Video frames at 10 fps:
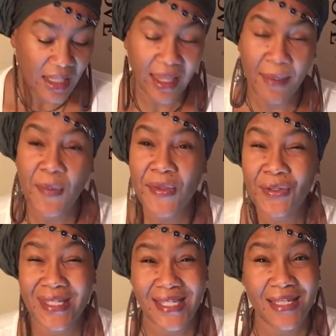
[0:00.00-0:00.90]

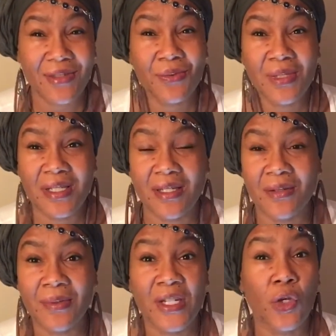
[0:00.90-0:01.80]
Chamomile tea is really
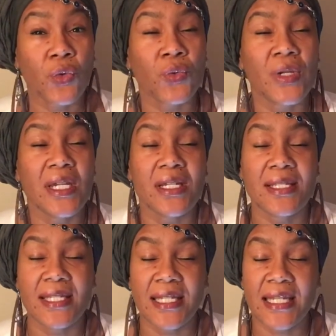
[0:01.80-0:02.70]
good one. Green
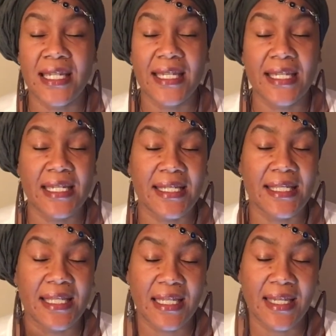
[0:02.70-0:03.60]
tea
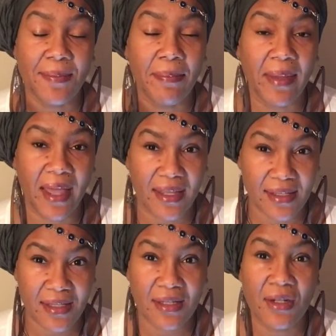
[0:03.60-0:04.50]
is the
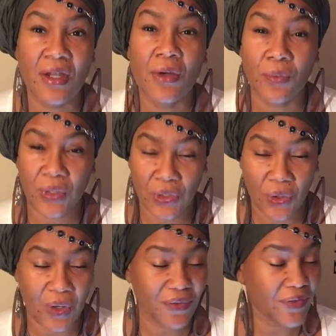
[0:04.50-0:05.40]
best when
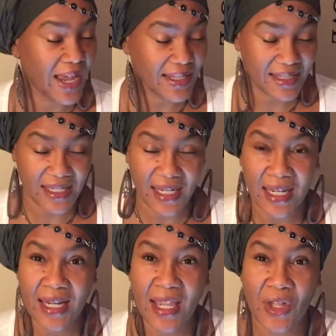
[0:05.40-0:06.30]
you're fasting.
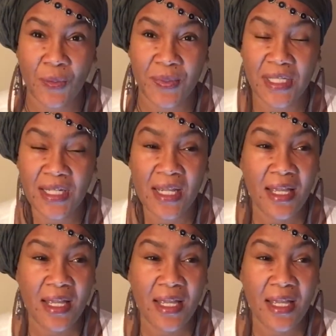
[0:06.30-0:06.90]
It helps